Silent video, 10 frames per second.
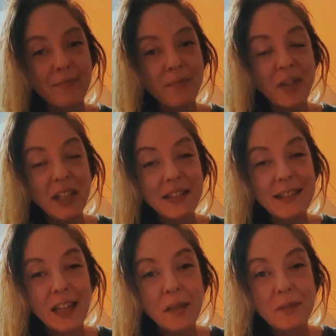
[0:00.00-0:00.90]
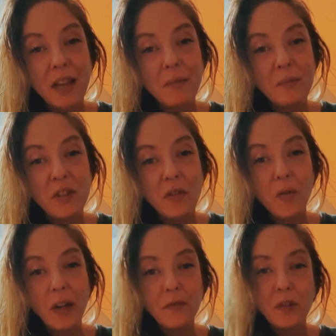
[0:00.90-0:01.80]
But at the same time, I'm so
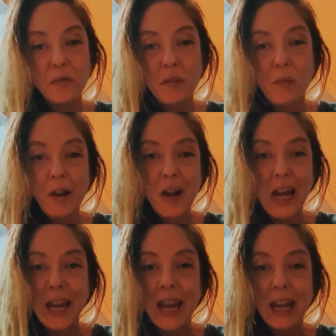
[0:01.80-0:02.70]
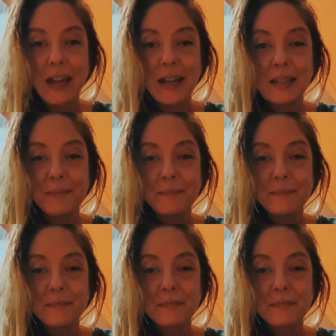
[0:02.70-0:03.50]
grateful for where I am.